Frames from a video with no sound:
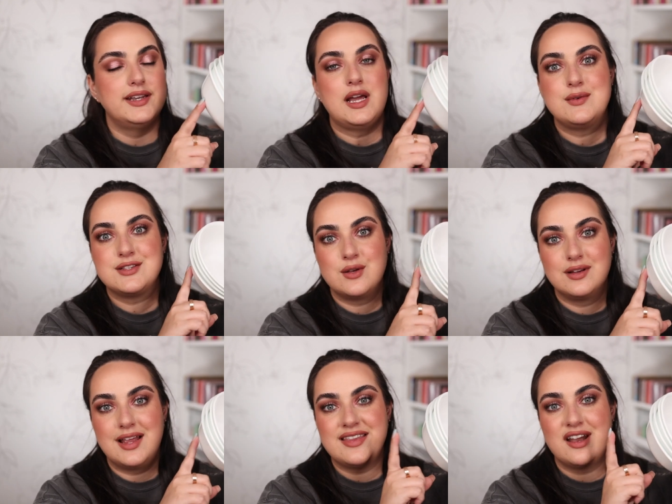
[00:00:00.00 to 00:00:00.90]
and I was so
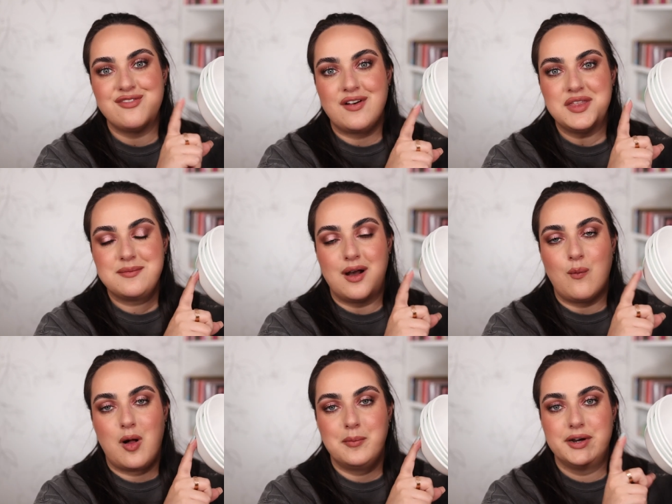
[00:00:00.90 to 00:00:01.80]
glad that I found them at
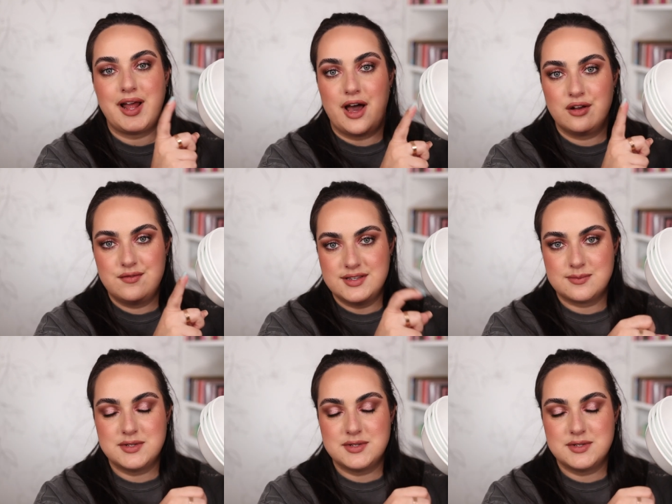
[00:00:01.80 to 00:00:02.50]
Walmart out of this